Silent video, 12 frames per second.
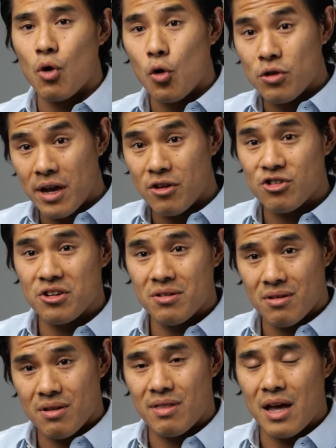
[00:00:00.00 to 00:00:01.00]

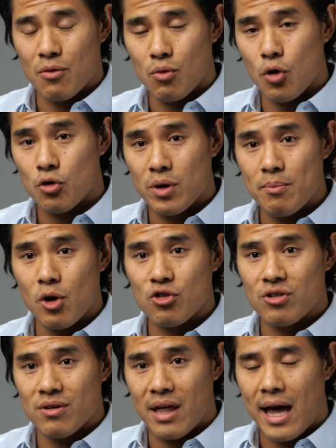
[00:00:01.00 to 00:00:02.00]
rotation, that rotary
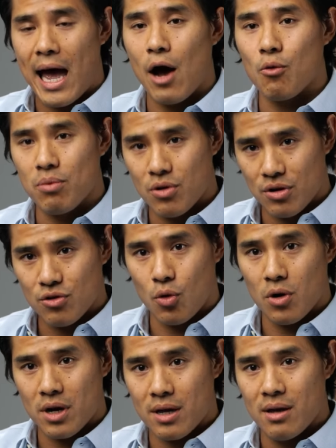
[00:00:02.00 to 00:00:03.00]
motion, that output
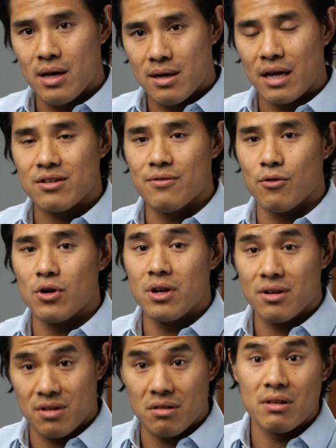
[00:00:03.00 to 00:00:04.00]
torque gets
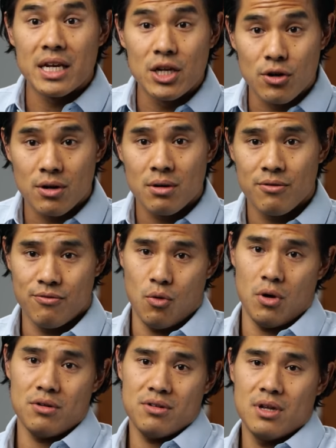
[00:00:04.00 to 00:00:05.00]
converted into linear
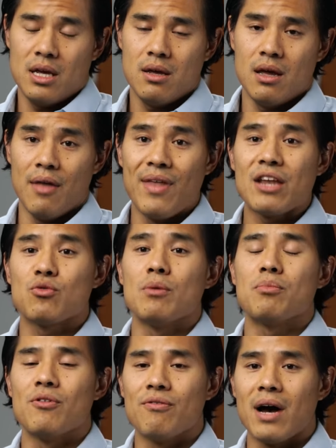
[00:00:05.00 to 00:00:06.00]
force. And that's
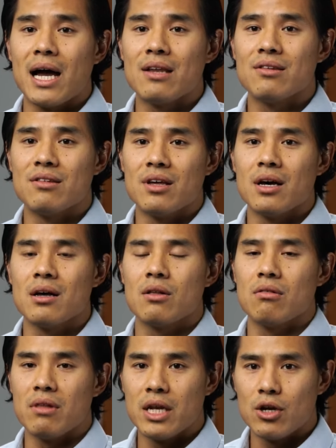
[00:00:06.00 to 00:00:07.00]
what provides the
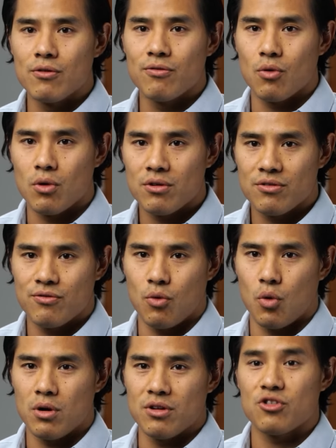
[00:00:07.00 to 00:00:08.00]
linear force
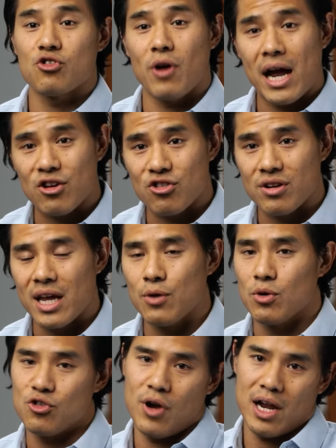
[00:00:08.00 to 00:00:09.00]
for distraction
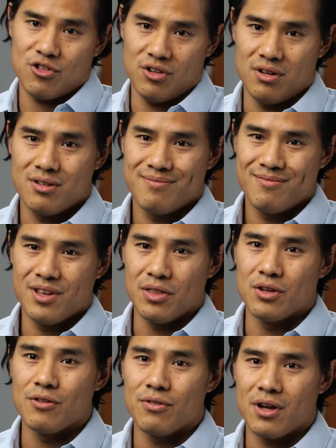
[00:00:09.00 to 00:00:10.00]
and retraction
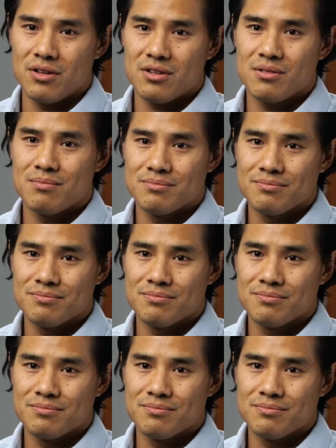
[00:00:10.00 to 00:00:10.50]
in the device.